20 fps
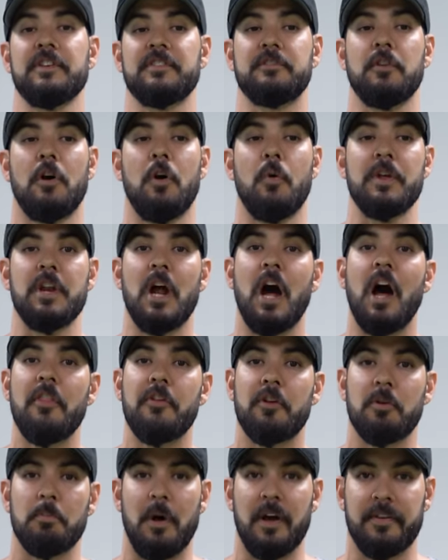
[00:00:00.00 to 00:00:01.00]
this though in
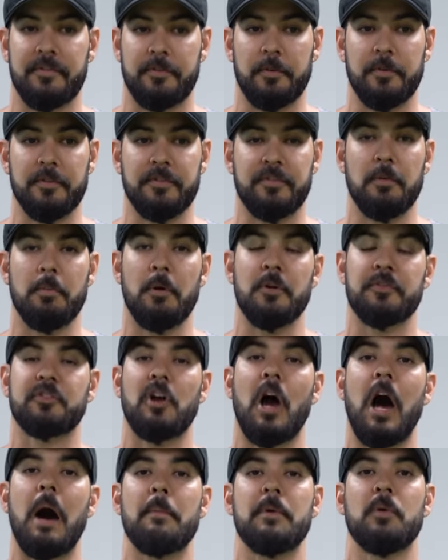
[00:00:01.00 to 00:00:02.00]
other muscles, the
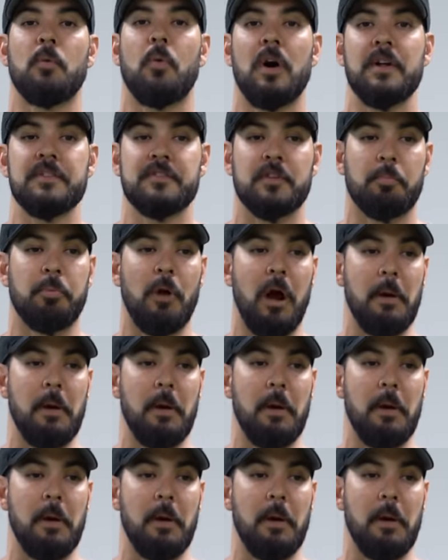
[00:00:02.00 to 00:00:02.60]
most common ones are